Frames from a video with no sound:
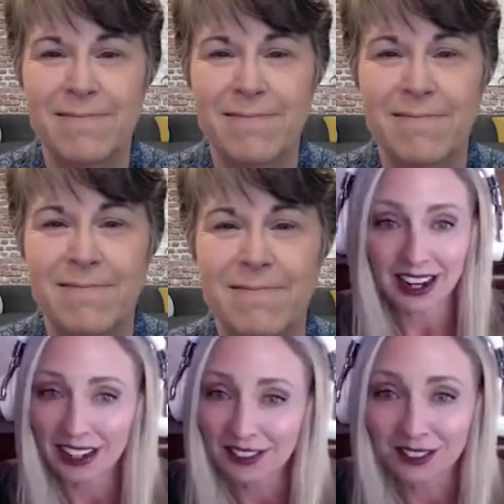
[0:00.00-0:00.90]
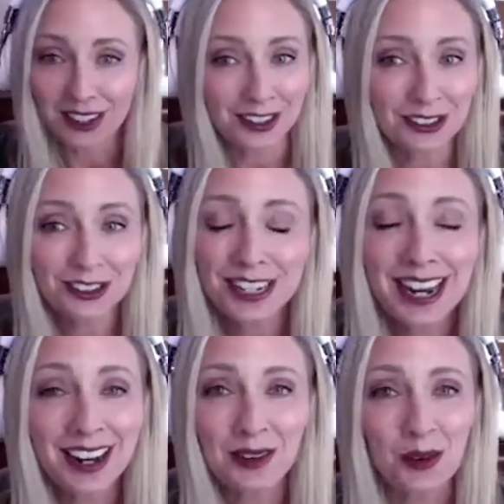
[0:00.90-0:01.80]
I
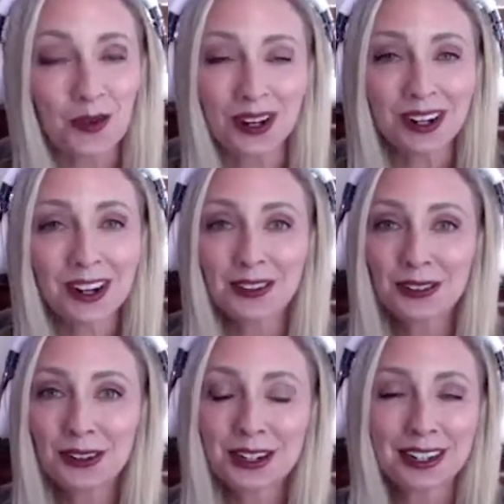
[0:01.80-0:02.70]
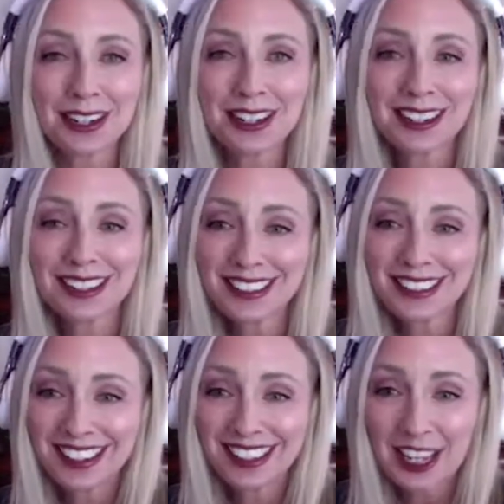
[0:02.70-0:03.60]
understand 100
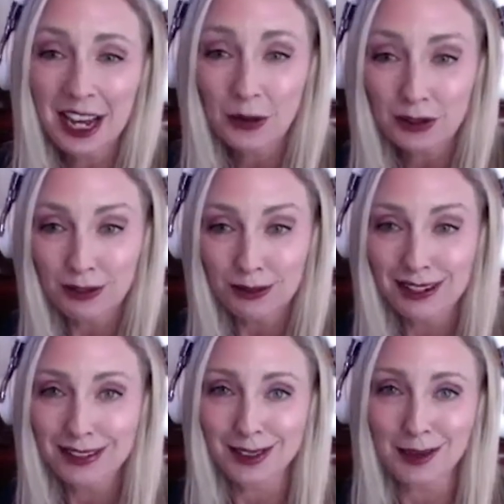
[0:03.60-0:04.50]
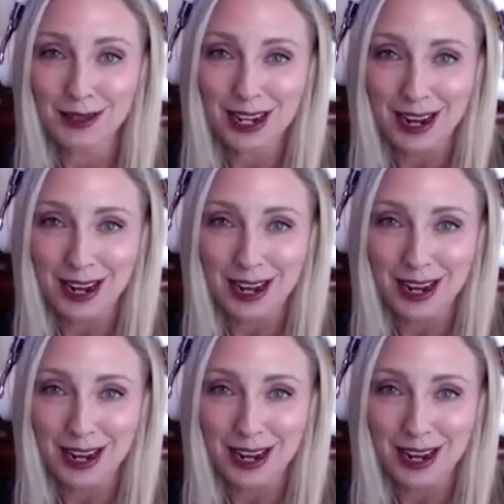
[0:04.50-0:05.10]
hours a week sometimes.